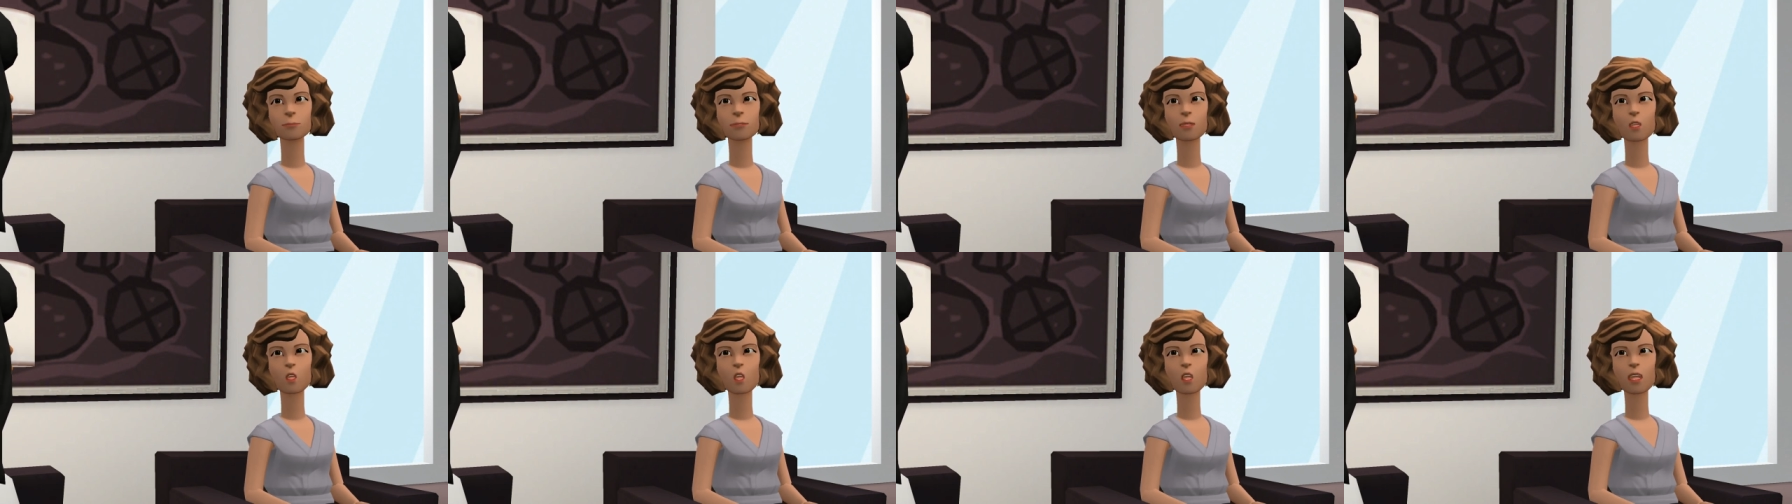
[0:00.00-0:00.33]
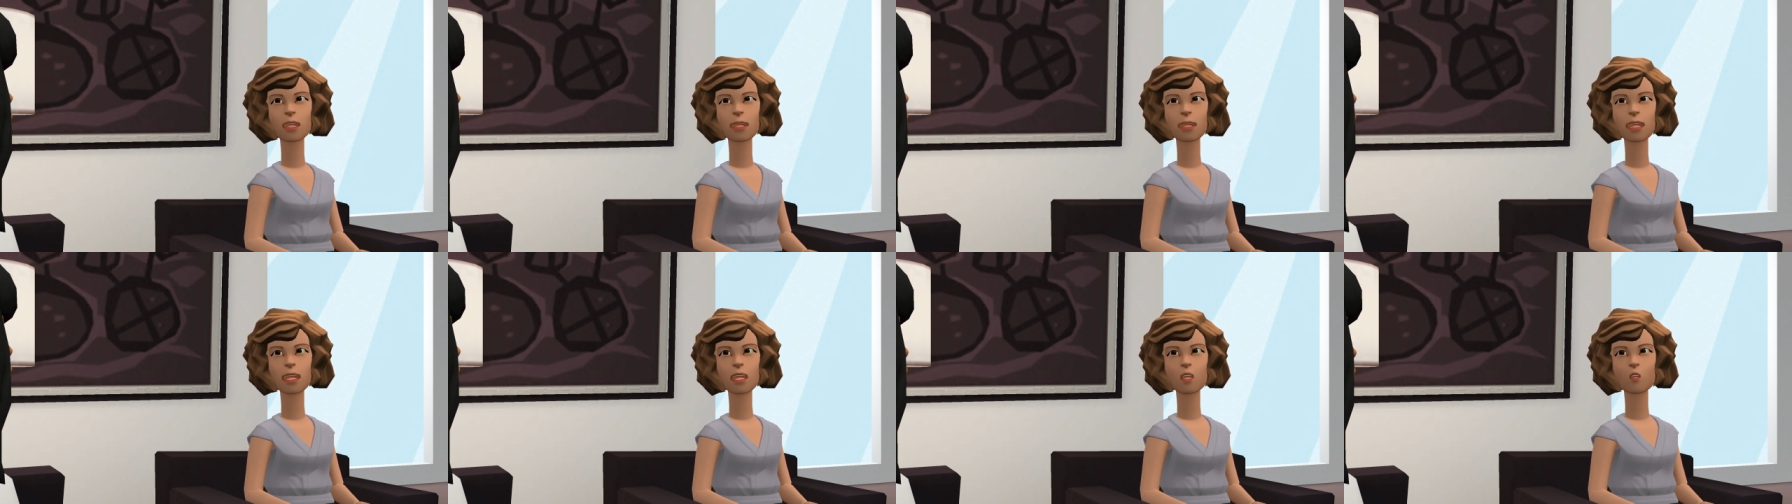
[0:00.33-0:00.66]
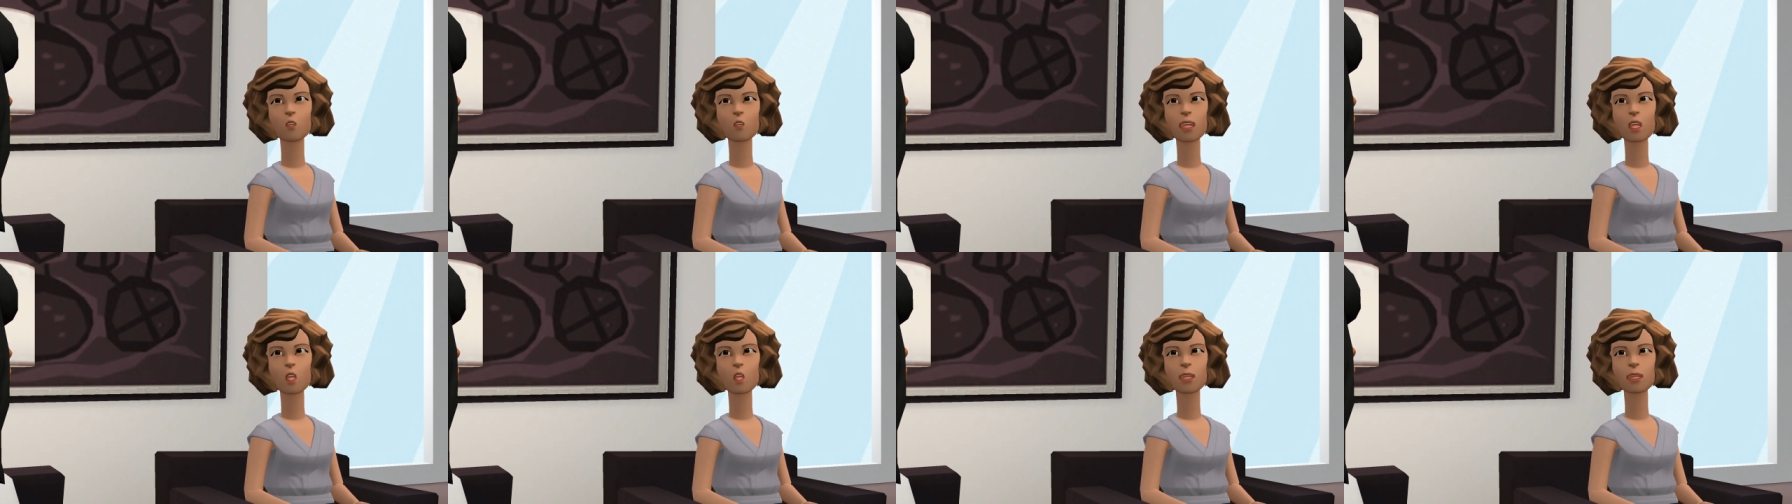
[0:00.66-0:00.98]
God is our
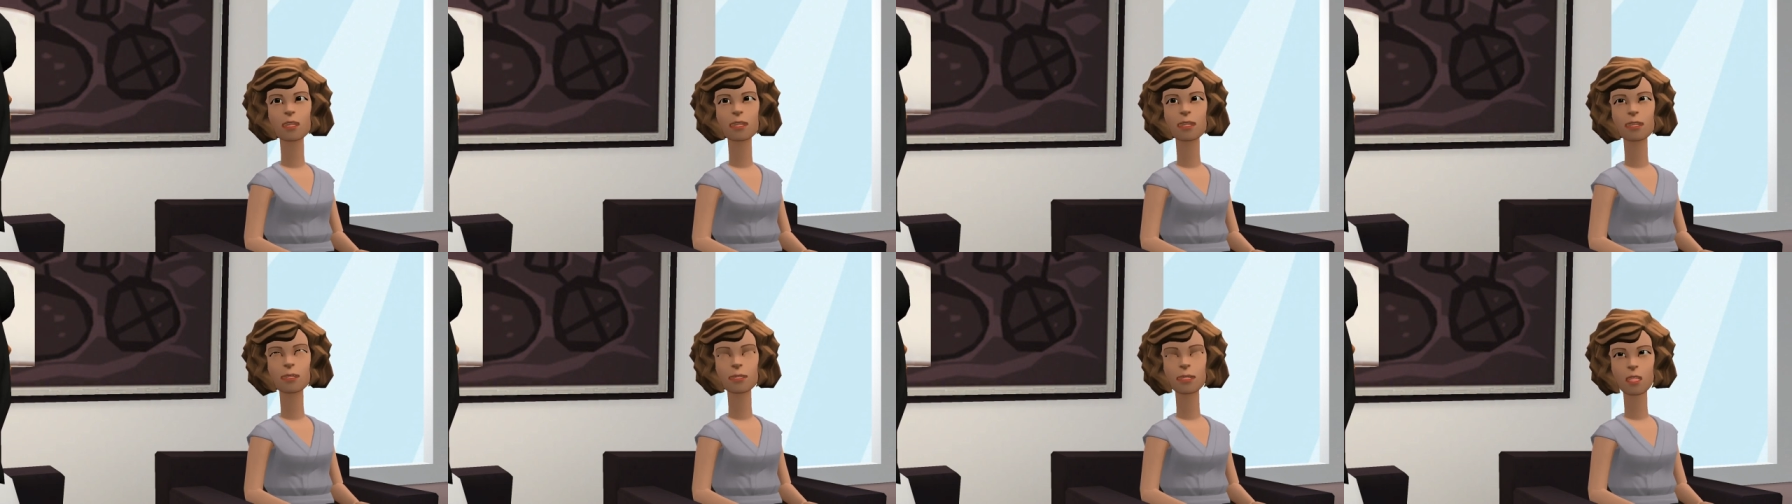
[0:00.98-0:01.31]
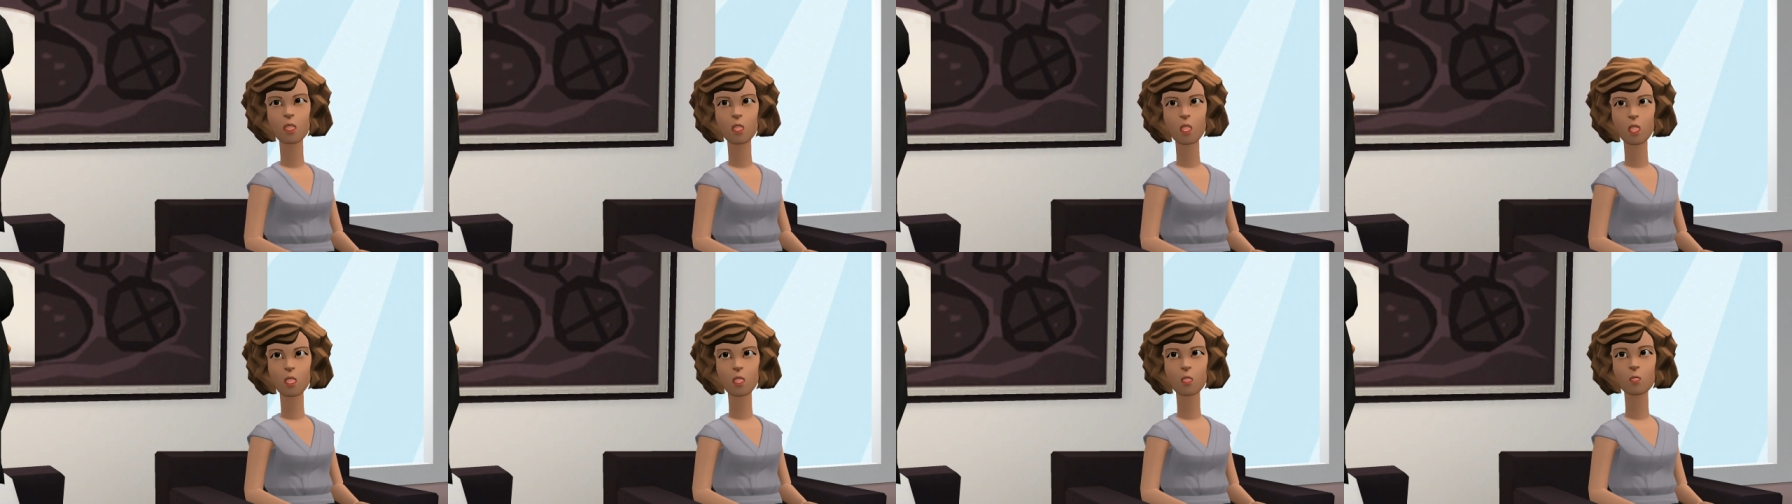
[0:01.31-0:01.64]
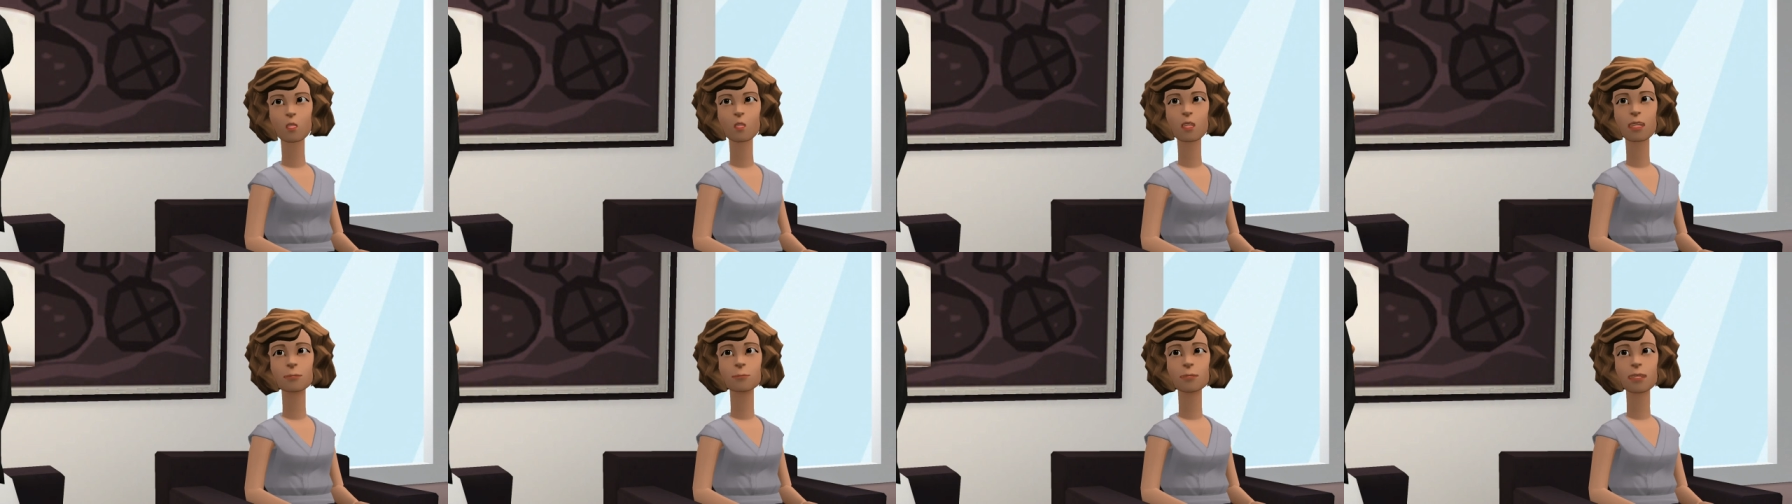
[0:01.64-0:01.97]
Father and He
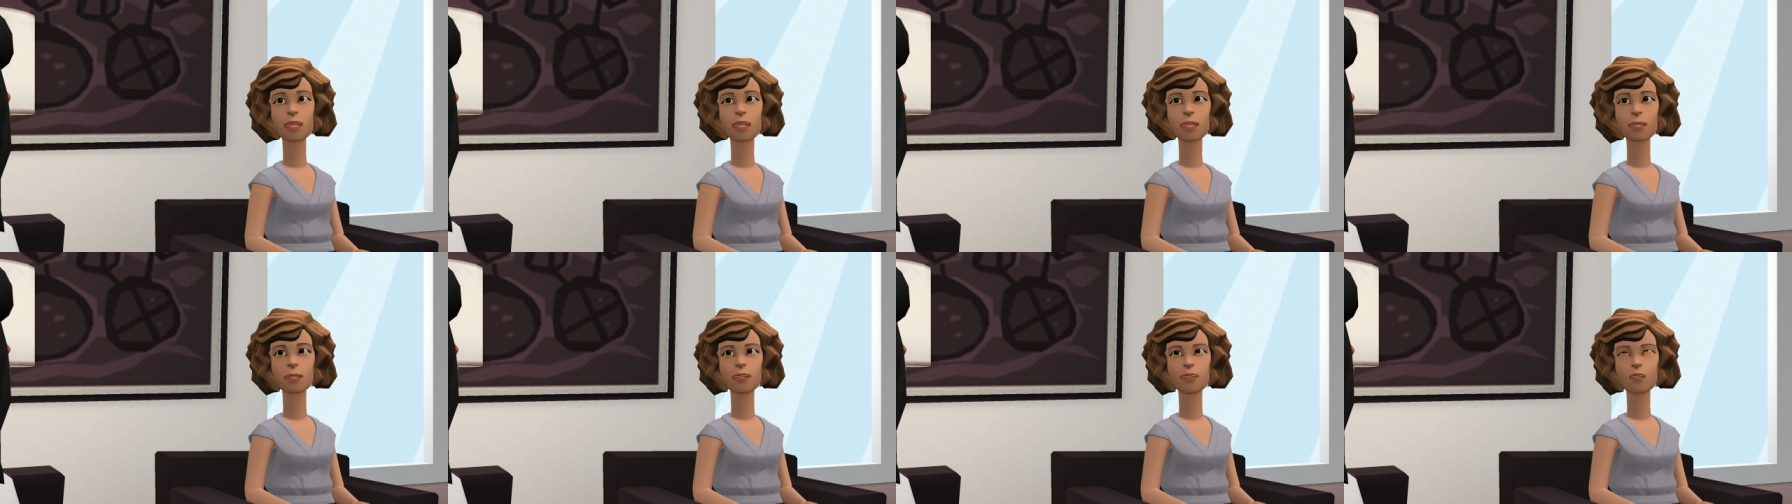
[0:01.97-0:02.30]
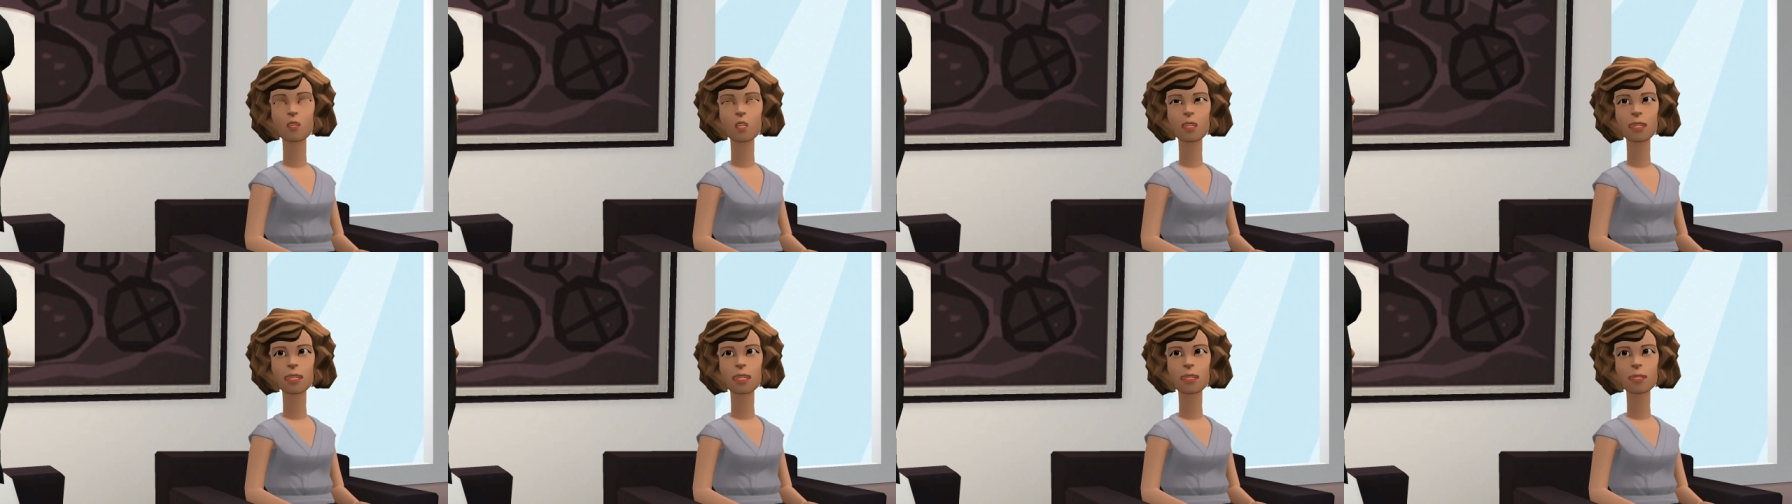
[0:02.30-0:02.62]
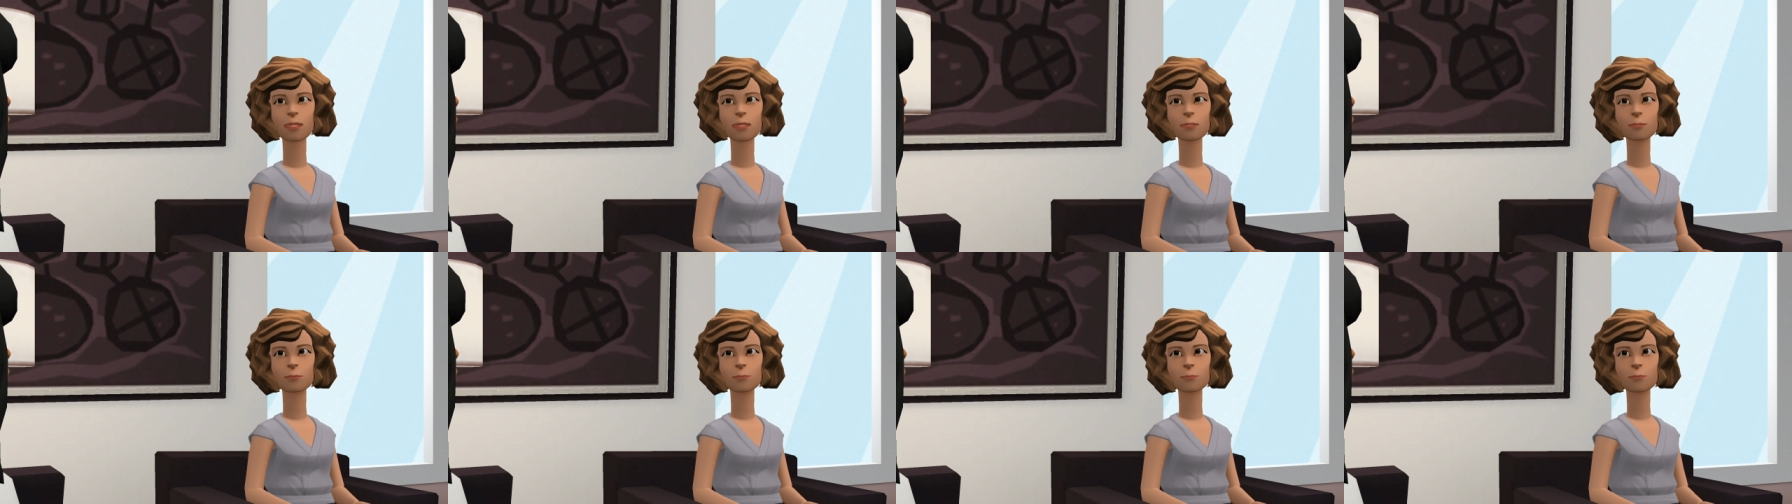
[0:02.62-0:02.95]
wants the best for
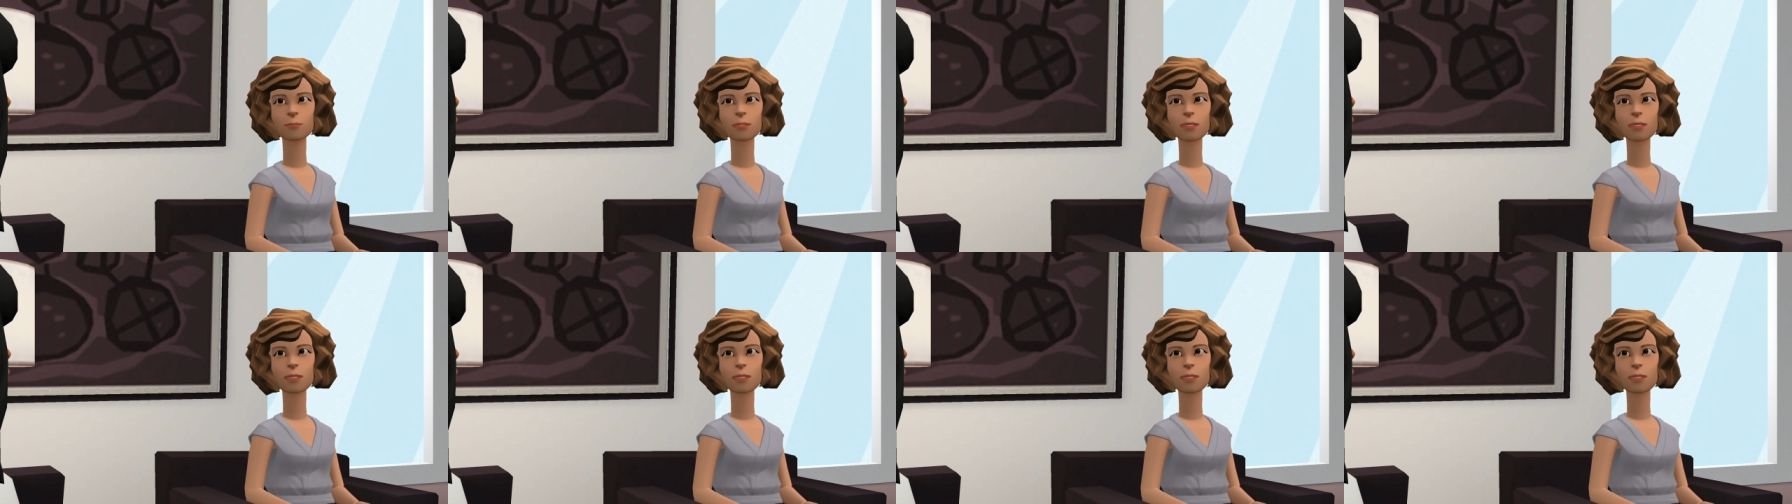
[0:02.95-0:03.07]
us,